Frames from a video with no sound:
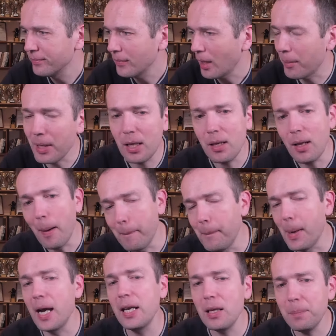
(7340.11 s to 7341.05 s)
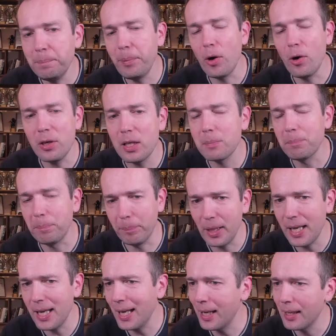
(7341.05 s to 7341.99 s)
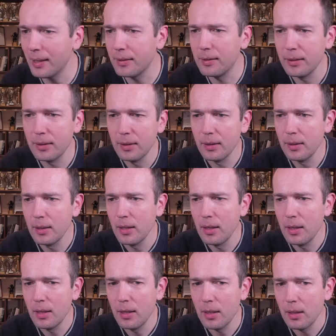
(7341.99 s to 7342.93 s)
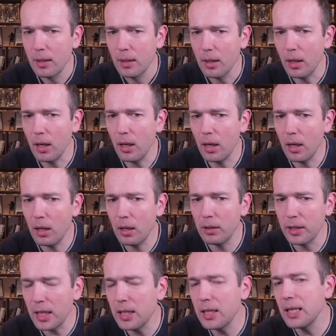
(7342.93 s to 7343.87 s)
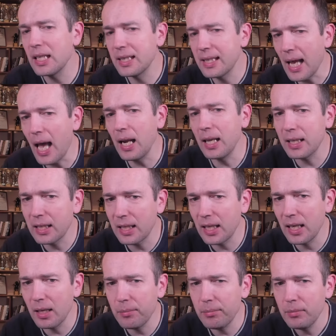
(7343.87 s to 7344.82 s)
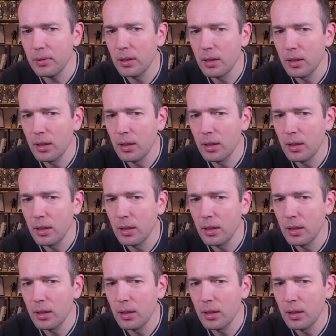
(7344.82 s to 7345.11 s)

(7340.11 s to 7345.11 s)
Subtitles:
I mean, my opponent played in the Italian game